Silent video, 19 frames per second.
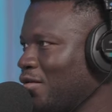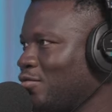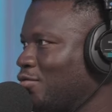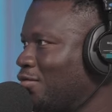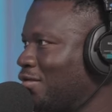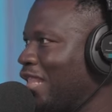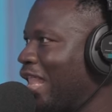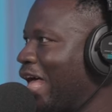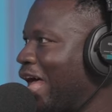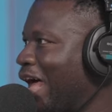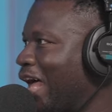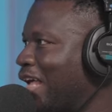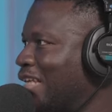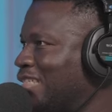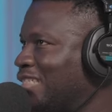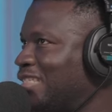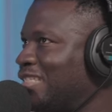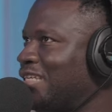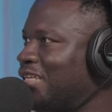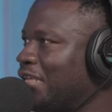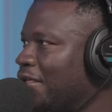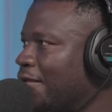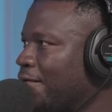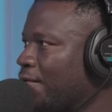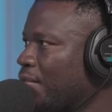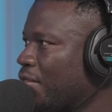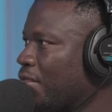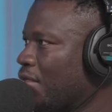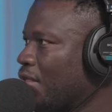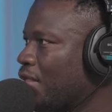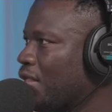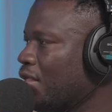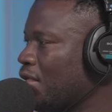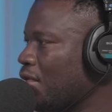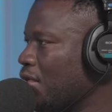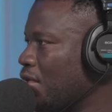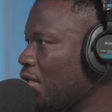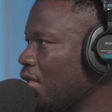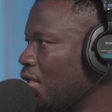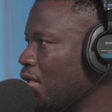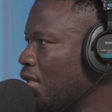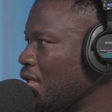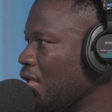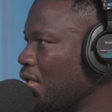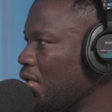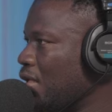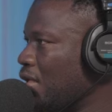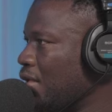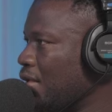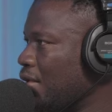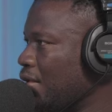Yeah, but do we speak Chinese with them? They have to speak English with us.